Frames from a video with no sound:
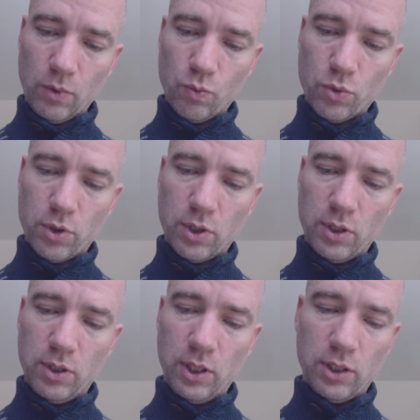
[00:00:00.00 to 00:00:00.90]

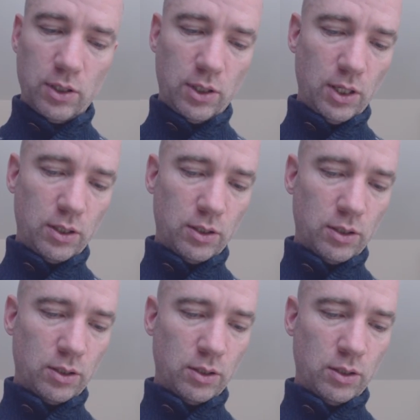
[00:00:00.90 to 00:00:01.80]

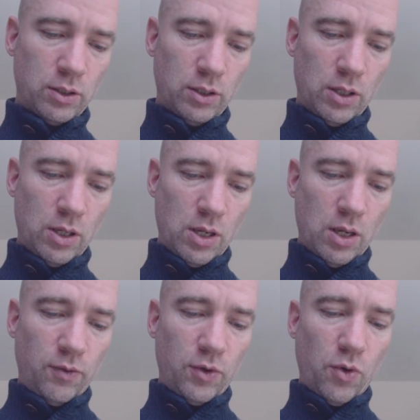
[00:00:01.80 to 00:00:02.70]
1d6.
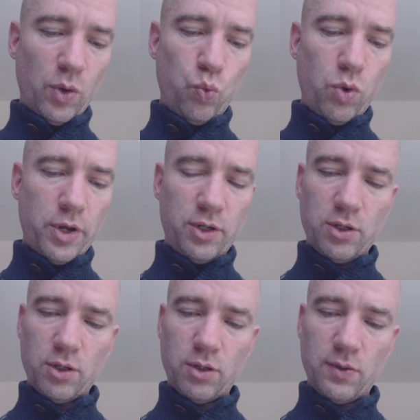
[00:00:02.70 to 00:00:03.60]
If you roll a 1,
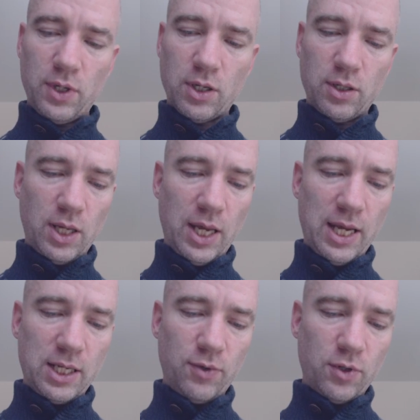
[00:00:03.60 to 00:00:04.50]
turn to
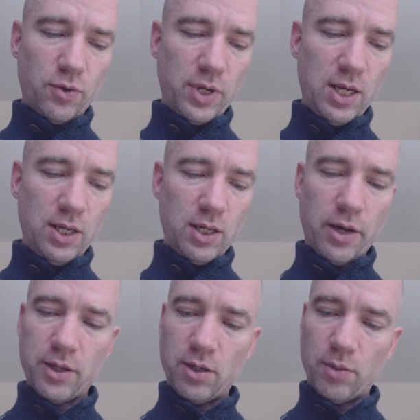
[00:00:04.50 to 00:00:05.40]
398. If you roll any
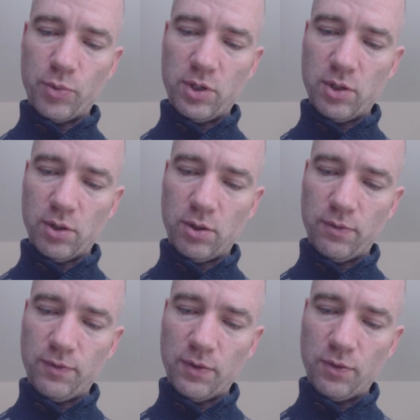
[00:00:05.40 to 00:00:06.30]
other number, turn to
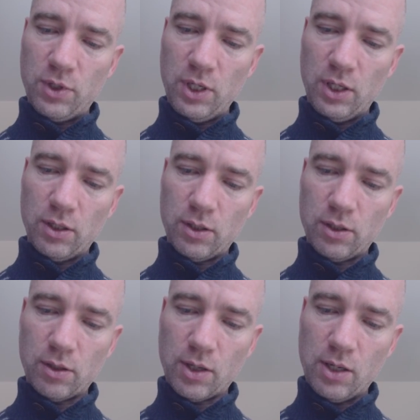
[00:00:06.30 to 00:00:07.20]
15.
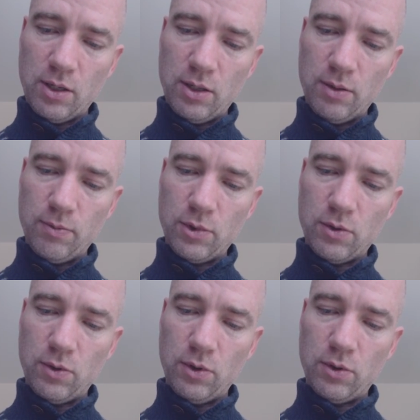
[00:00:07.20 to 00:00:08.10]
So I'm
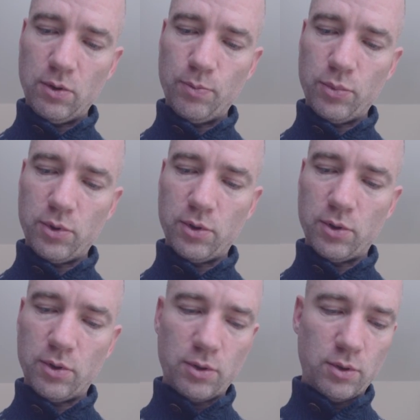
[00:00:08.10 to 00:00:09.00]
going to put